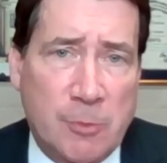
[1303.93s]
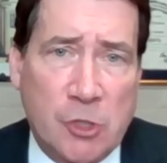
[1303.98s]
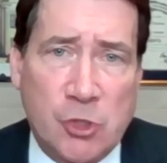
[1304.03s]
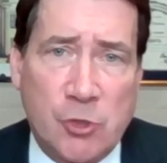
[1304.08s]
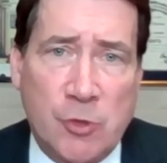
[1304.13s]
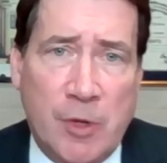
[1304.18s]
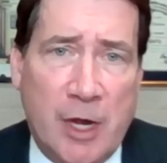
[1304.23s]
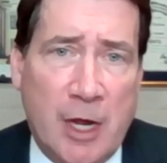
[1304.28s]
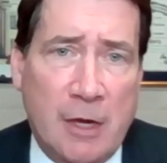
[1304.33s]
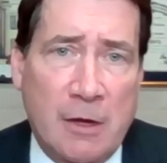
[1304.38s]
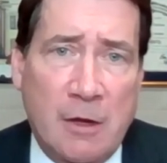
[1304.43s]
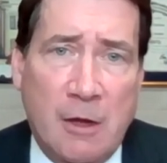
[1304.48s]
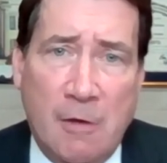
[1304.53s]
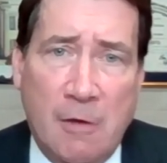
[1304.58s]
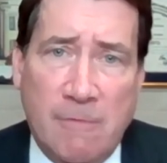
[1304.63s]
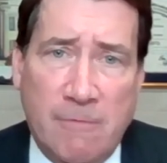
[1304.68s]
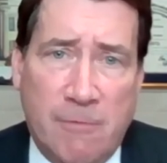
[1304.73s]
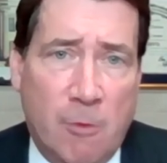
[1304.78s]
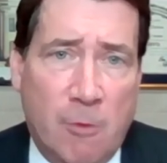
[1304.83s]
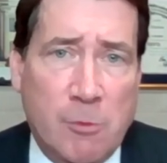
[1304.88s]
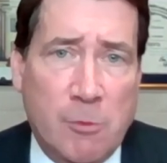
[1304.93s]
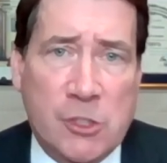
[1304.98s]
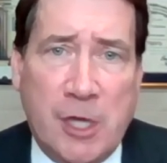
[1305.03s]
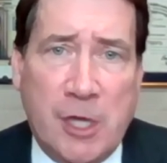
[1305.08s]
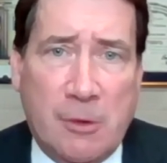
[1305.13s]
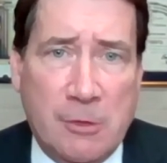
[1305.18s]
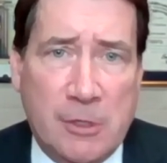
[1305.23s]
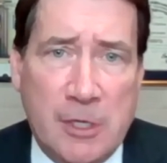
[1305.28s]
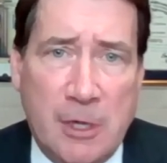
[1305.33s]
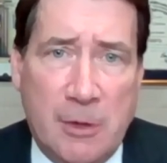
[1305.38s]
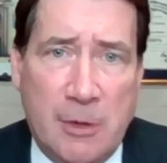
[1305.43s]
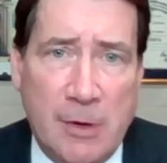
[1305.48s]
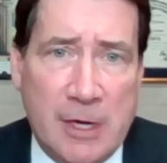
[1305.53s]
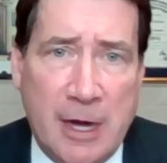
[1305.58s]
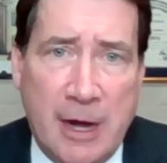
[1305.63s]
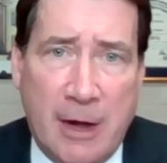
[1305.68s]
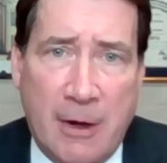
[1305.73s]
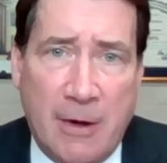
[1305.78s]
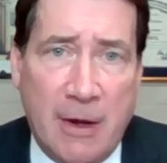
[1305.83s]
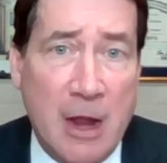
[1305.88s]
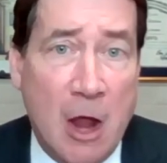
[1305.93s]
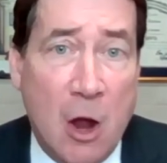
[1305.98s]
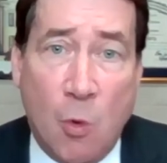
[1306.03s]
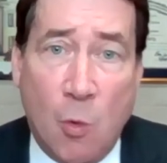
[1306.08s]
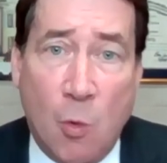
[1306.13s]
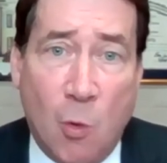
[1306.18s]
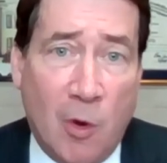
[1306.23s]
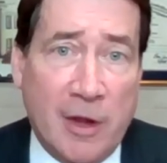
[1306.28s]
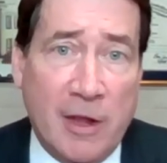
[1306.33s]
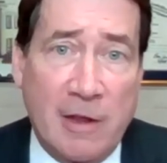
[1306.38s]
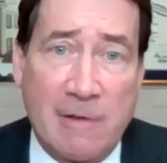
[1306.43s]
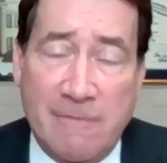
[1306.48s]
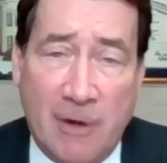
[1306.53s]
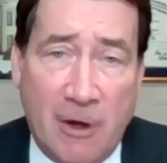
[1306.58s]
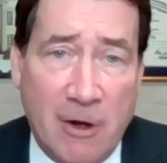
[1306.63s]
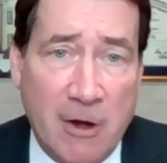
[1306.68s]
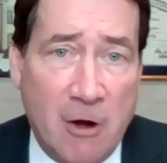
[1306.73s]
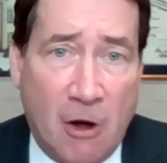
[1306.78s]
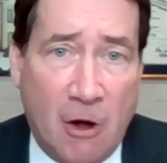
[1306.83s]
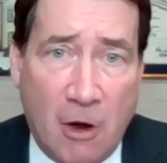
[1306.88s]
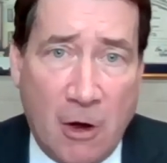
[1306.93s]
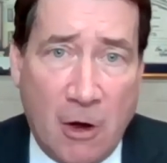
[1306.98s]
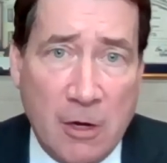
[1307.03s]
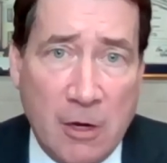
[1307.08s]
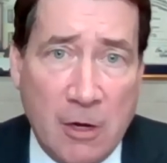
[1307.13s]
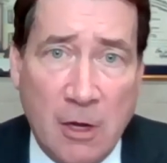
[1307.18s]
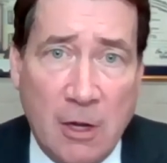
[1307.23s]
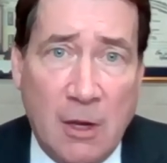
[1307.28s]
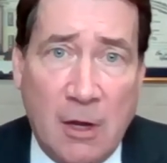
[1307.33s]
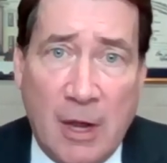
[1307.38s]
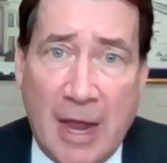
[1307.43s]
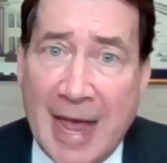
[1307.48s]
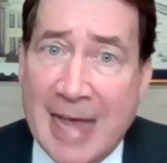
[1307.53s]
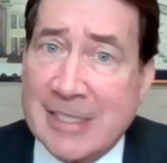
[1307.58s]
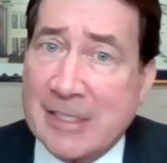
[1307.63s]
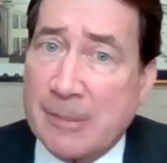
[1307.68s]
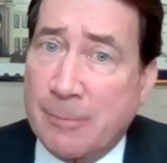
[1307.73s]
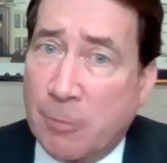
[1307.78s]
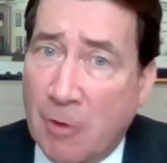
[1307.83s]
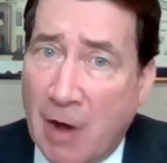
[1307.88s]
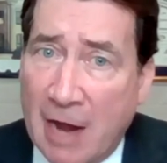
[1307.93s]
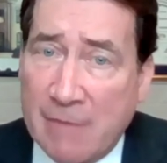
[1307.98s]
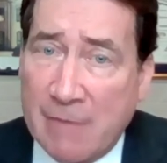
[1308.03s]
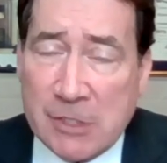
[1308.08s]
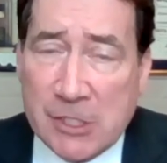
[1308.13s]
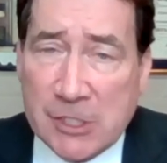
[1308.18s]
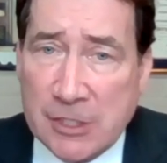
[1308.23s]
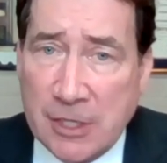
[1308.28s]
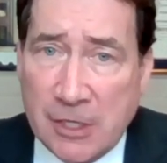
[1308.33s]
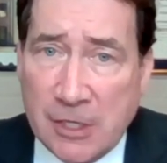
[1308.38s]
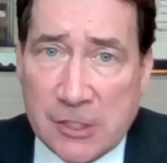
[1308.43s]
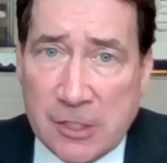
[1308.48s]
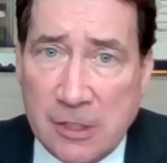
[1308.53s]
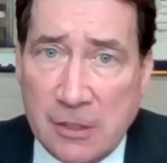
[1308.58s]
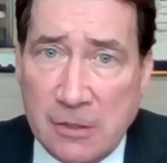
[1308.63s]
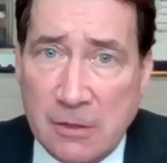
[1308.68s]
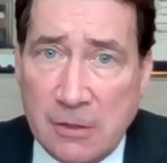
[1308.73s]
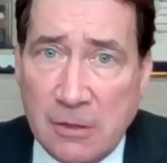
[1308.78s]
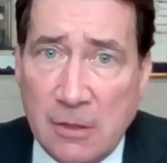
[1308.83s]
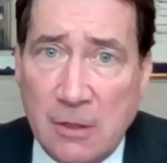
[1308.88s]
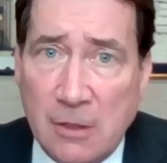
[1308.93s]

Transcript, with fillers: because you had former Secretary Kerry working very hard as a private citizen,